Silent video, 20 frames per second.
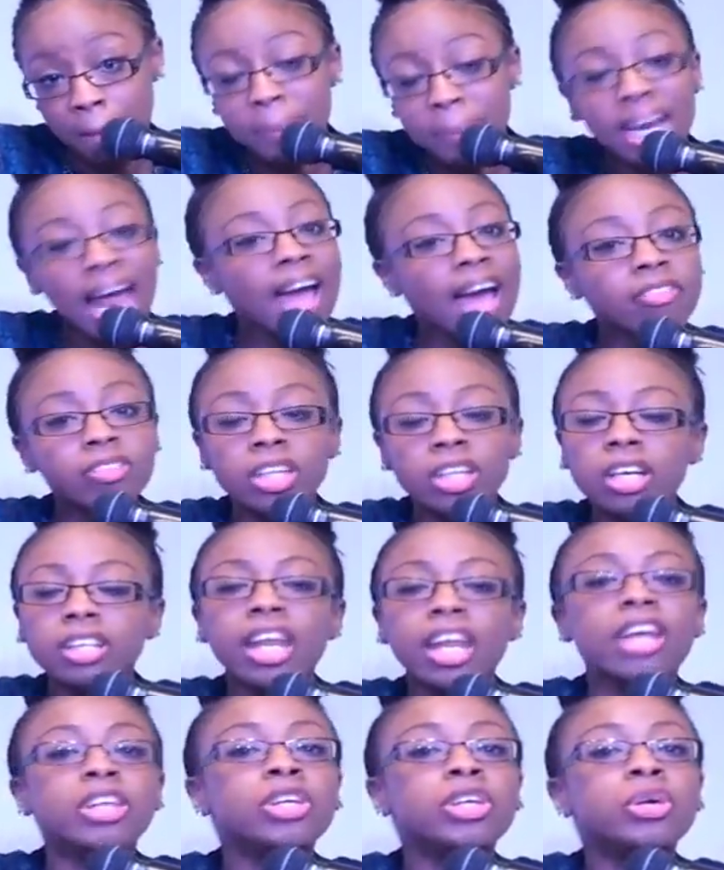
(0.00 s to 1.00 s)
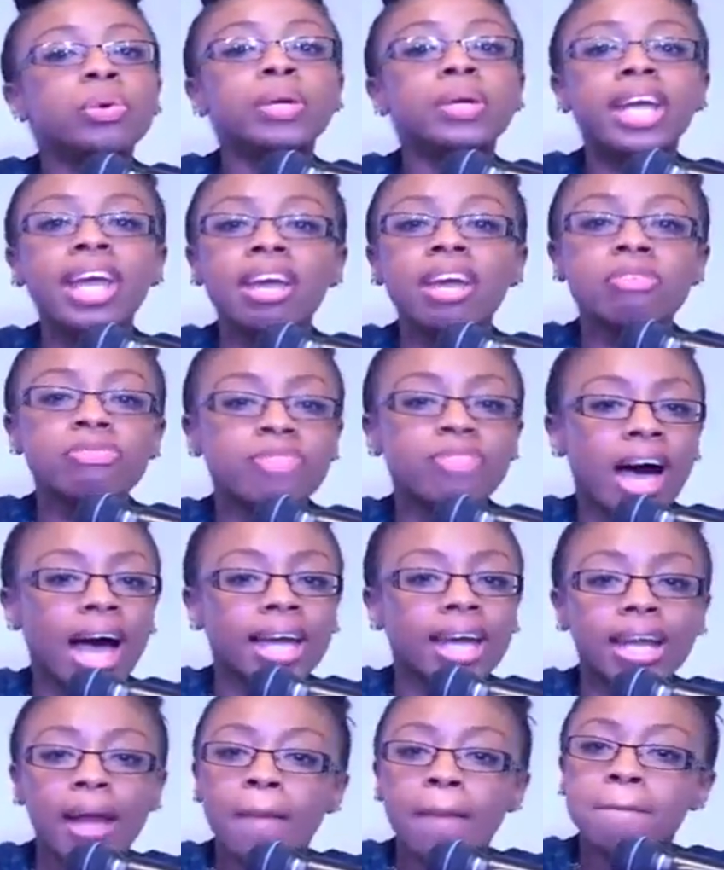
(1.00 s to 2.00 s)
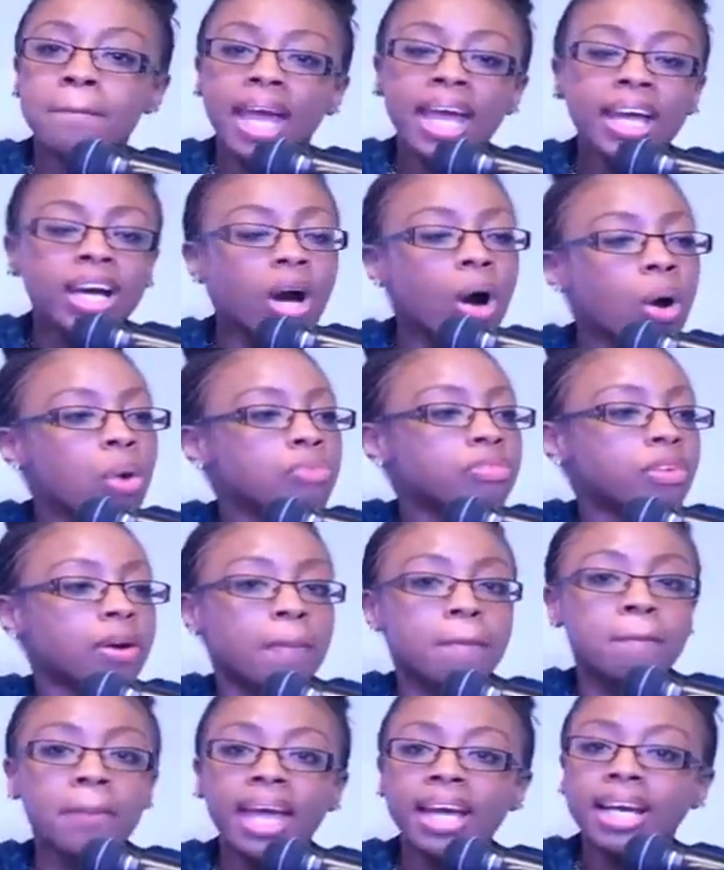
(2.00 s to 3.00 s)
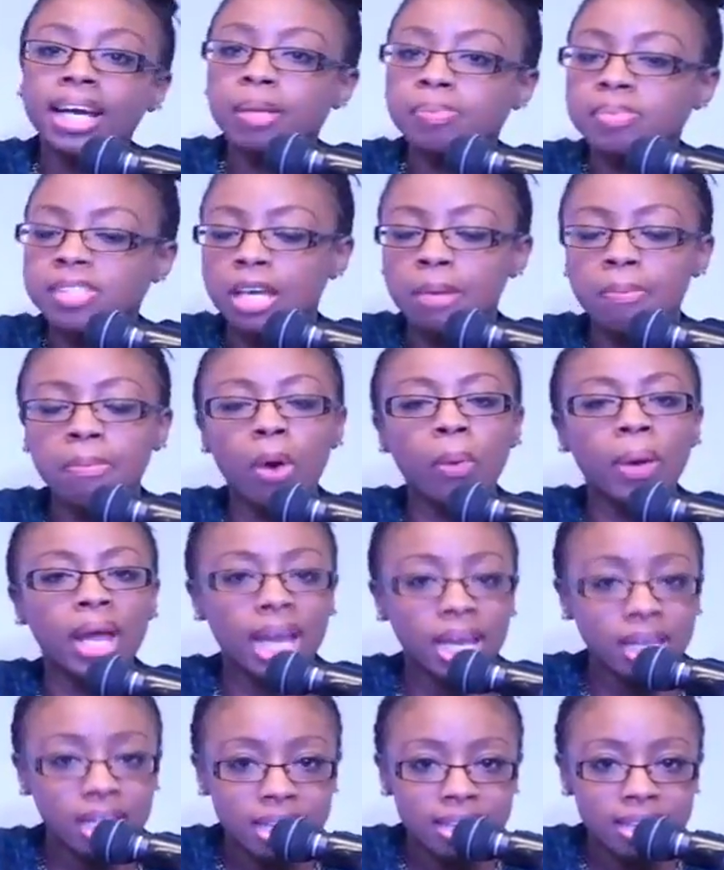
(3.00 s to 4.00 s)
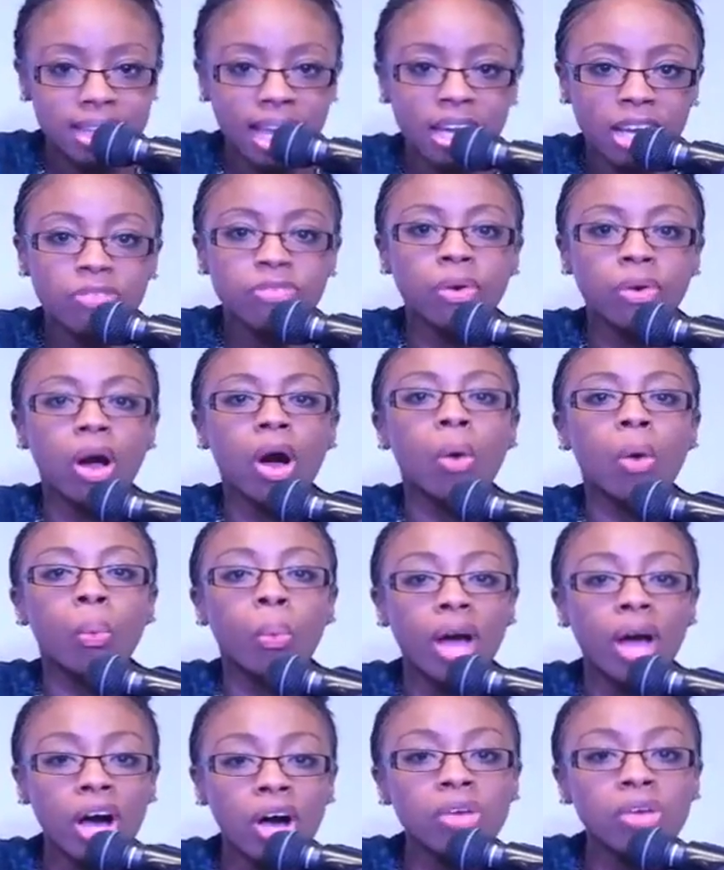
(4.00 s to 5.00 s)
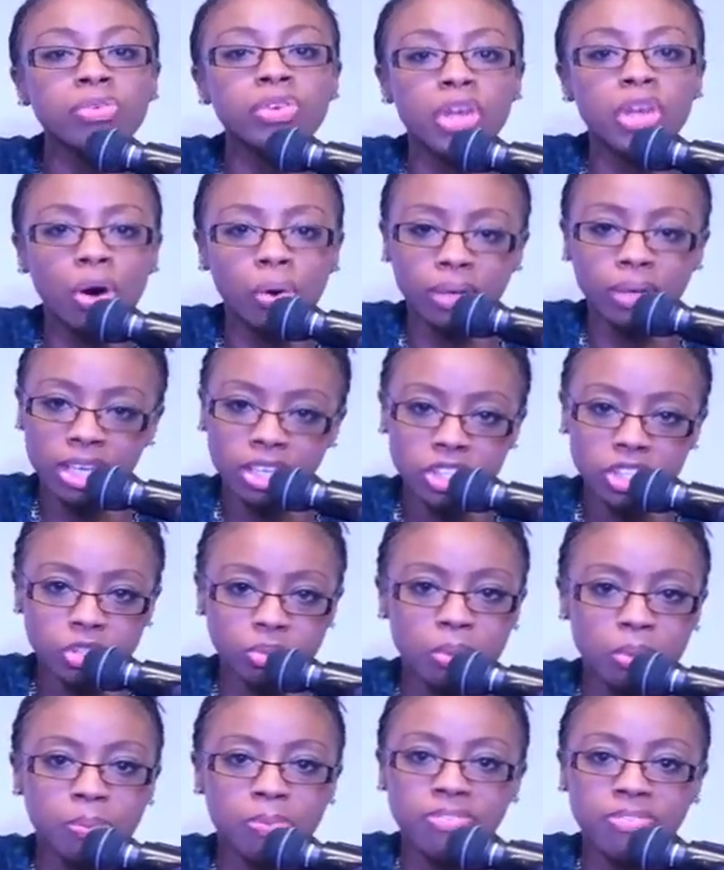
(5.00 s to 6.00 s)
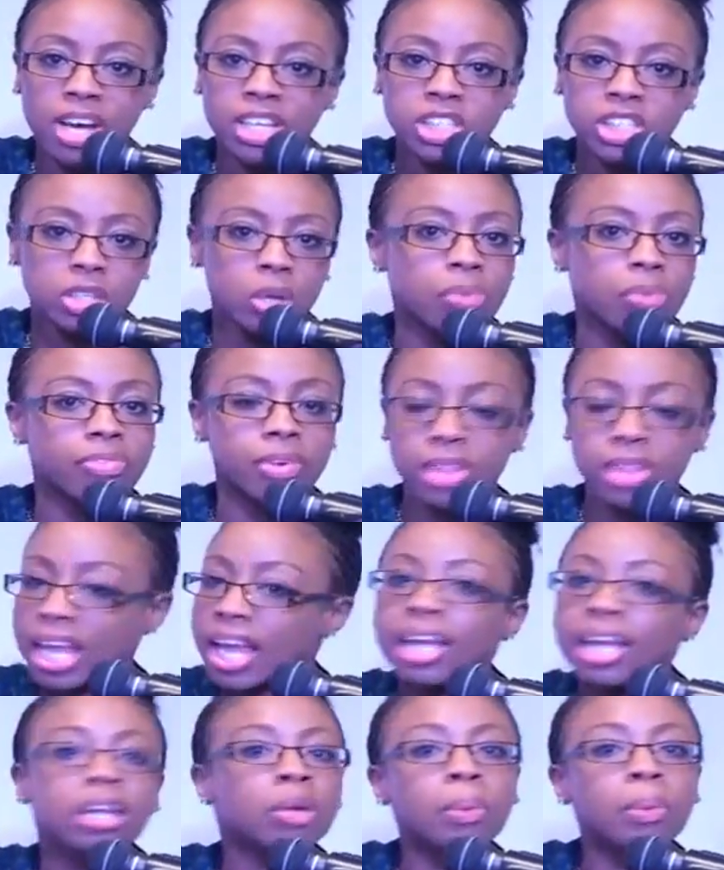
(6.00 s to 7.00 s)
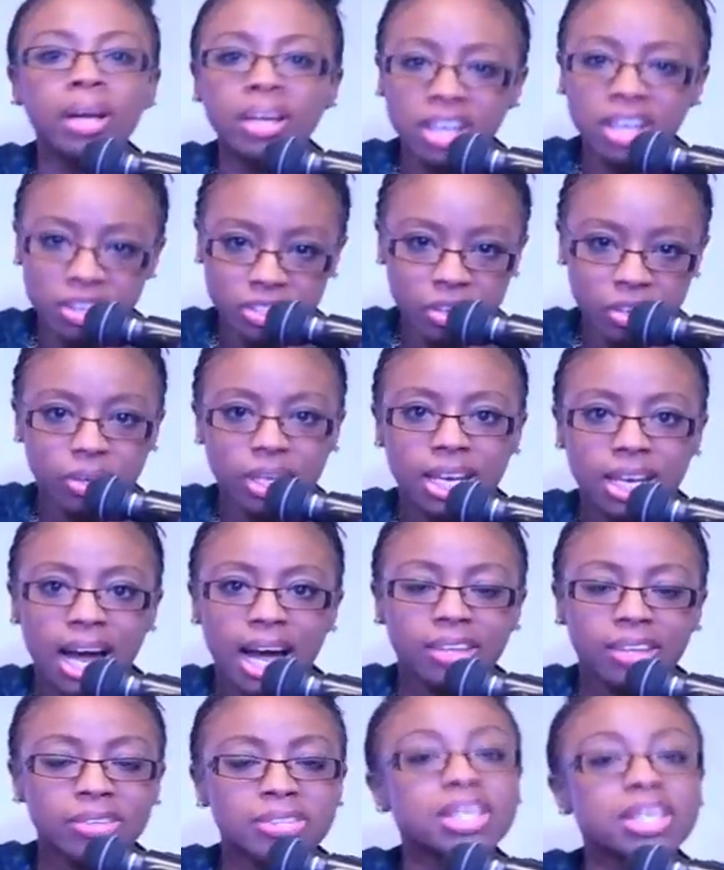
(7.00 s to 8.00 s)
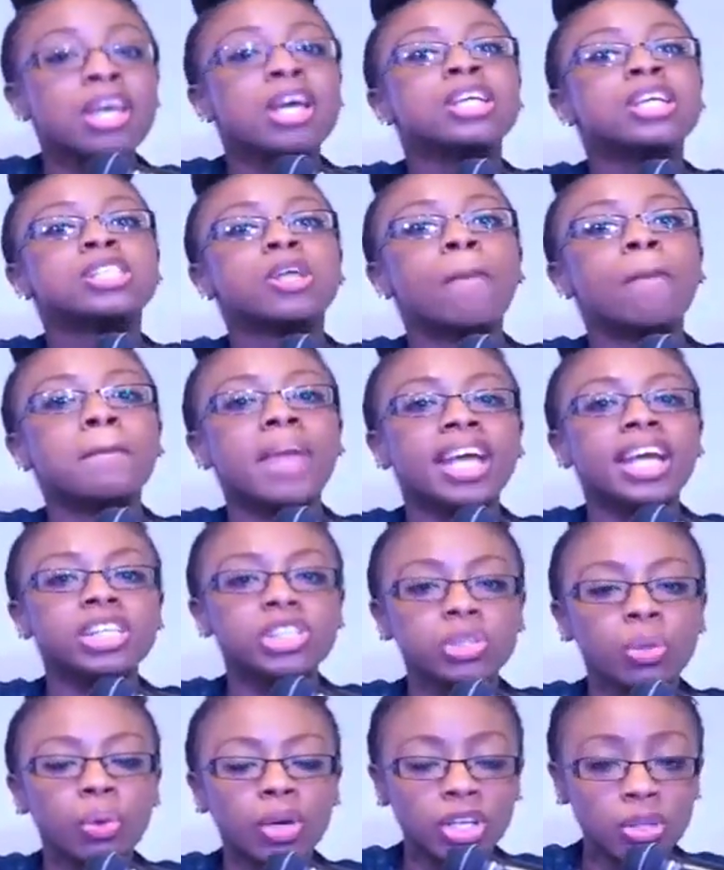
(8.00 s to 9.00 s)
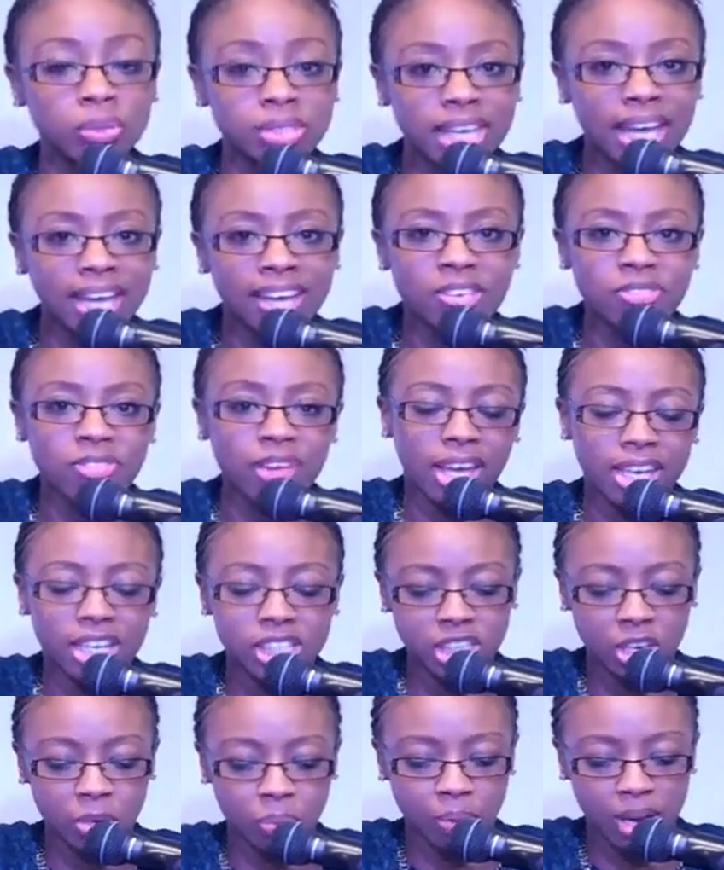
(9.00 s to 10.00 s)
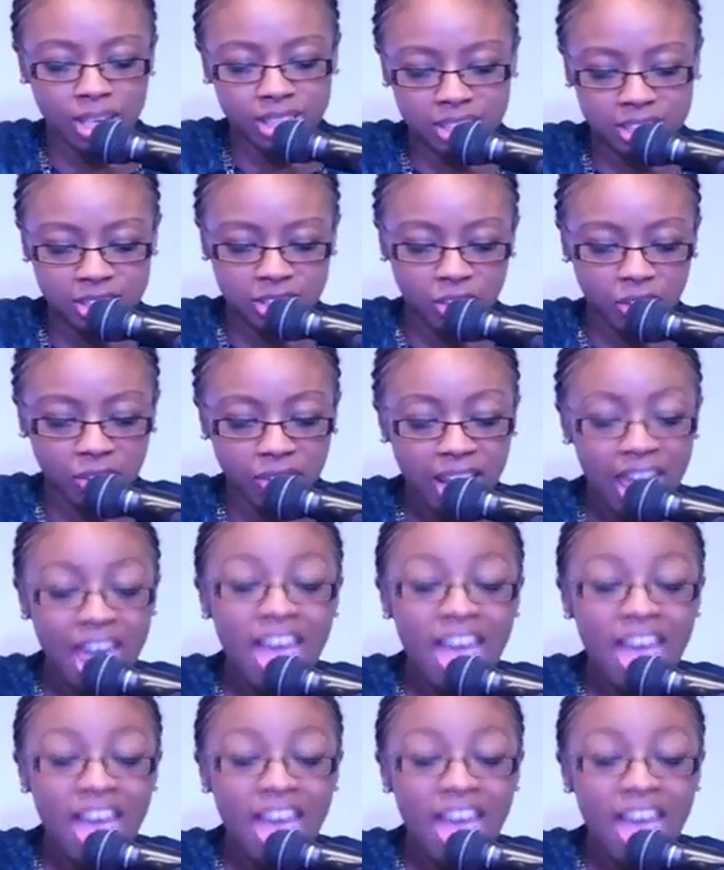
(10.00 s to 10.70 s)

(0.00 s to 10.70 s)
But I've looked and you can't find a makeover, makeup demo, anything for a well known industry professional for anywhere near $30. So make sure you take advantage and register.